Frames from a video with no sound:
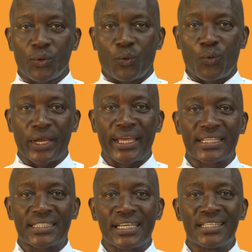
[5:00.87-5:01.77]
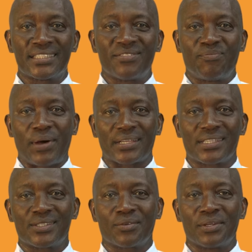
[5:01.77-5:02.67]
when extensive
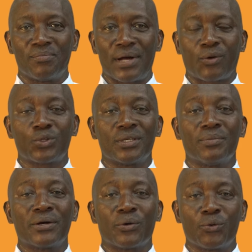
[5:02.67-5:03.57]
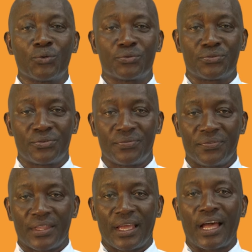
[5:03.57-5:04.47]
patches of the Mankoté mangrove
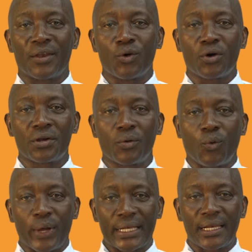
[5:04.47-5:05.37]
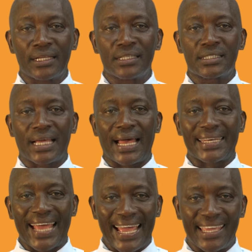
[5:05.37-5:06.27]
and other wetlands are
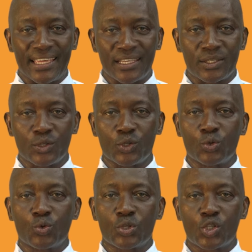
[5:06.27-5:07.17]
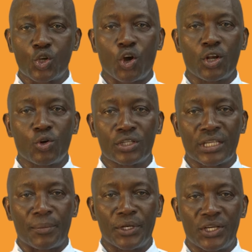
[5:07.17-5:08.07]
dying due to soil
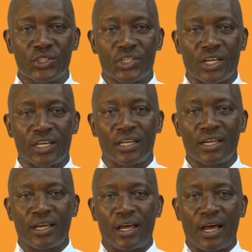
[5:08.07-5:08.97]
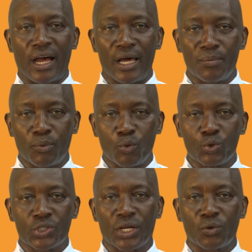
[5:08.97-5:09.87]
contamination and
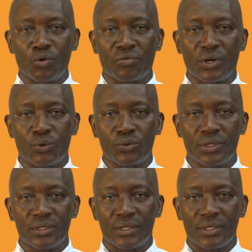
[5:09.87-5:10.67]
pollution overload,